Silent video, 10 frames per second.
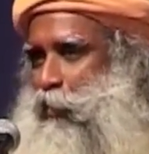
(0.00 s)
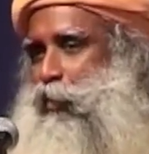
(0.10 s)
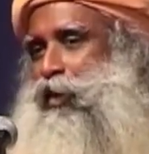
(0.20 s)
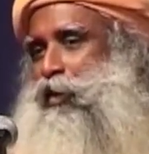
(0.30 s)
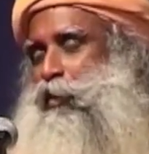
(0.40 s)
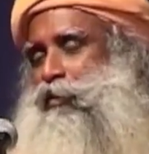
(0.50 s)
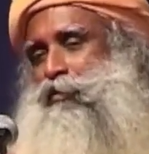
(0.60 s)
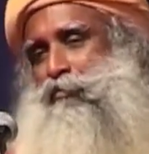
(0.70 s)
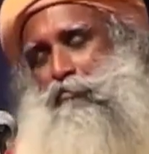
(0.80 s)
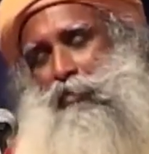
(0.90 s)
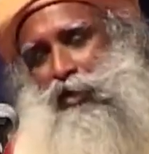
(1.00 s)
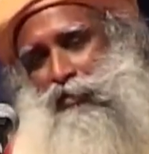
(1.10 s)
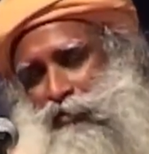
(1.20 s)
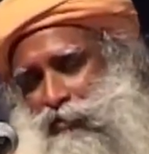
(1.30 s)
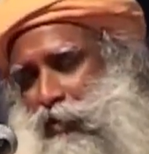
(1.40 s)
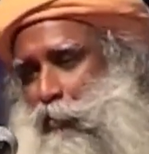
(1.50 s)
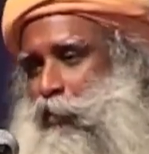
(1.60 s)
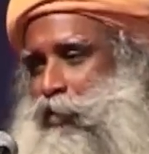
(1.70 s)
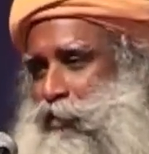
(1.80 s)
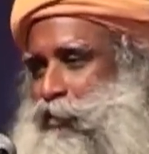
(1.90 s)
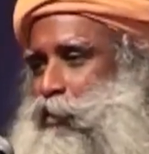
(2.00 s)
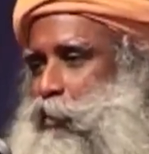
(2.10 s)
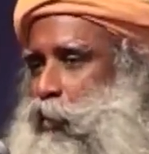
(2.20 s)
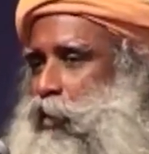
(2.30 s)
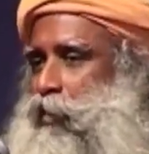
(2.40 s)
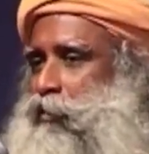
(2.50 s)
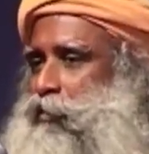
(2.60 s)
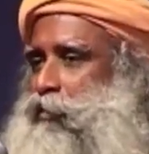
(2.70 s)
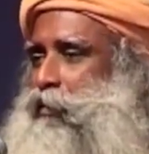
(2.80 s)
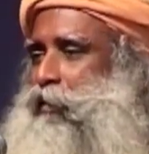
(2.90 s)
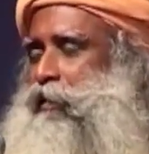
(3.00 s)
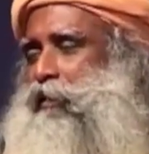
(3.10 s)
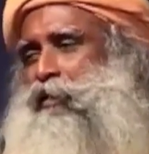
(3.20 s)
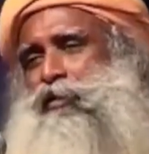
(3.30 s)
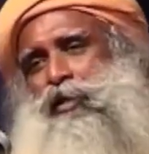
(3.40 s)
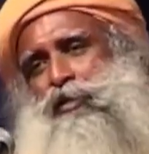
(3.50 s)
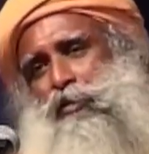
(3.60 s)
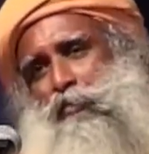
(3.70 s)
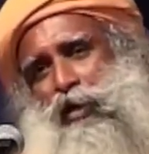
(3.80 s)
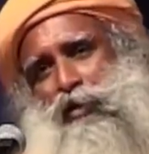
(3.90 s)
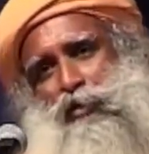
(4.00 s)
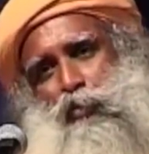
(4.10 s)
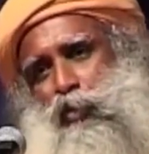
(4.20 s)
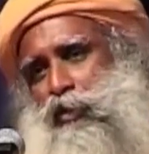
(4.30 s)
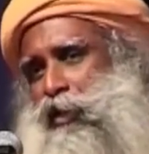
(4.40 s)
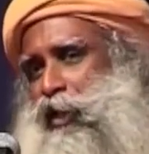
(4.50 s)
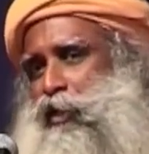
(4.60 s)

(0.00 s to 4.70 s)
we are working with major corporations in the world. It doesn't matter what